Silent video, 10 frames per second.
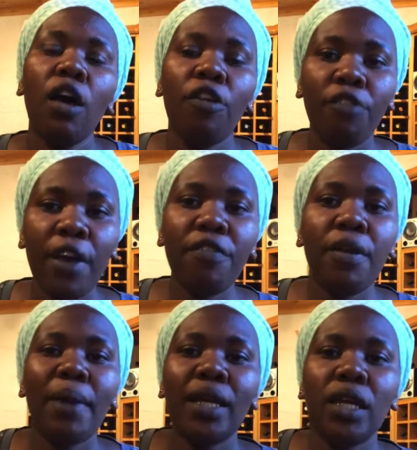for
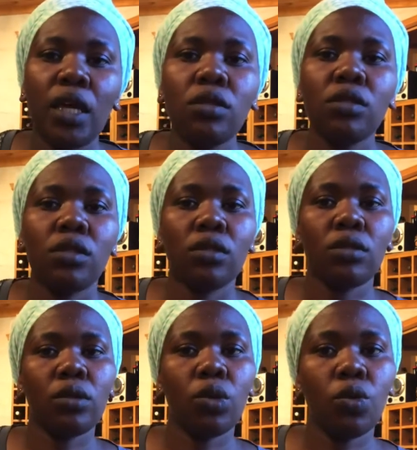everybody else
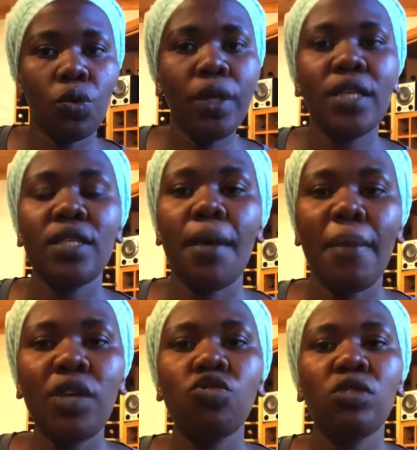who is a
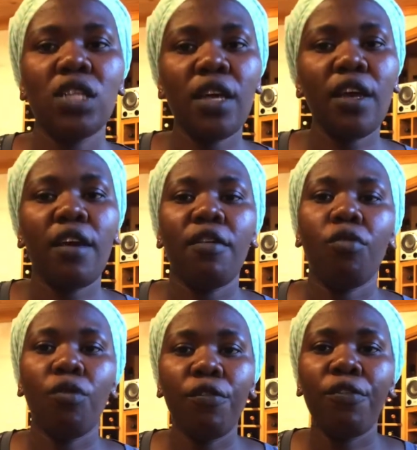man to take care
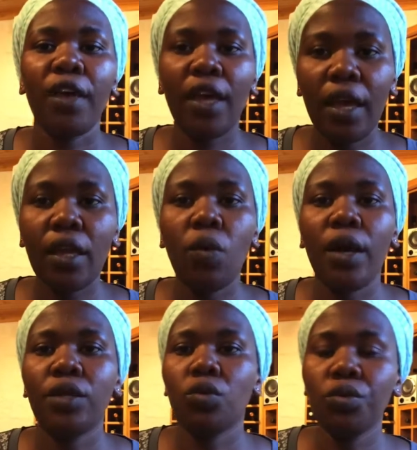of
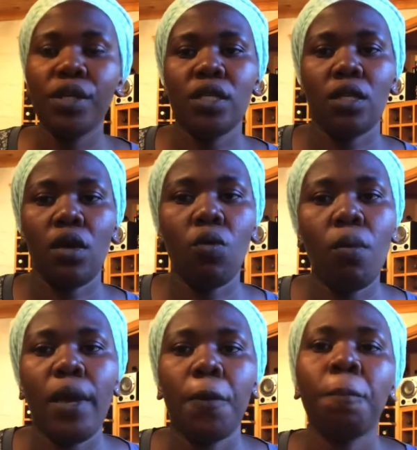anyone who is a
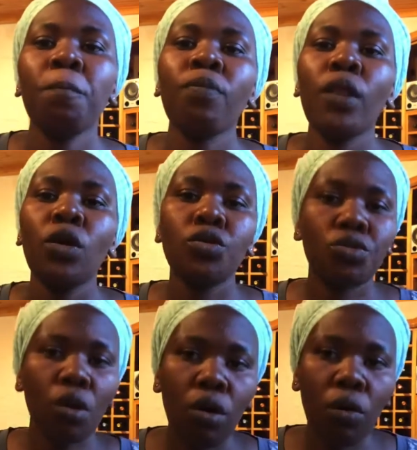woman.
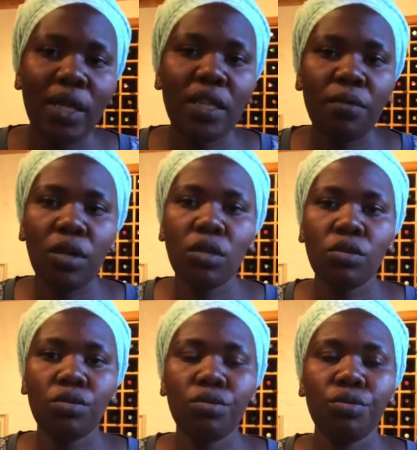So what I'm
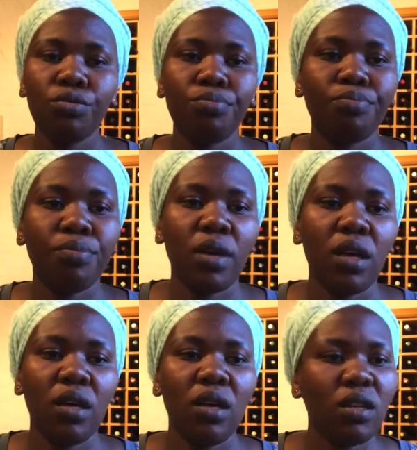going
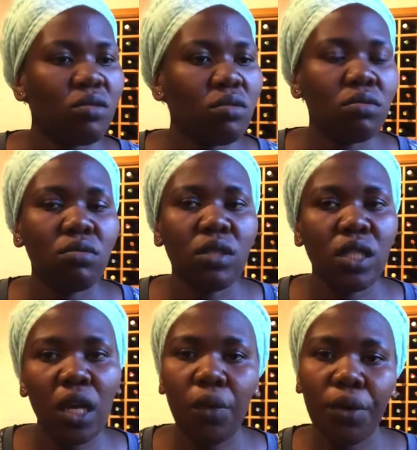to
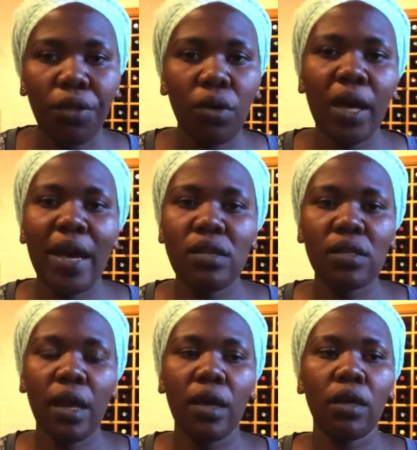share with you
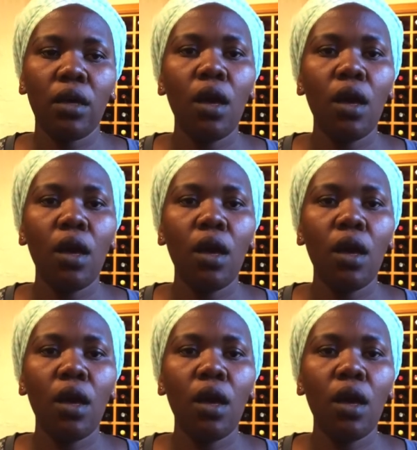guys, like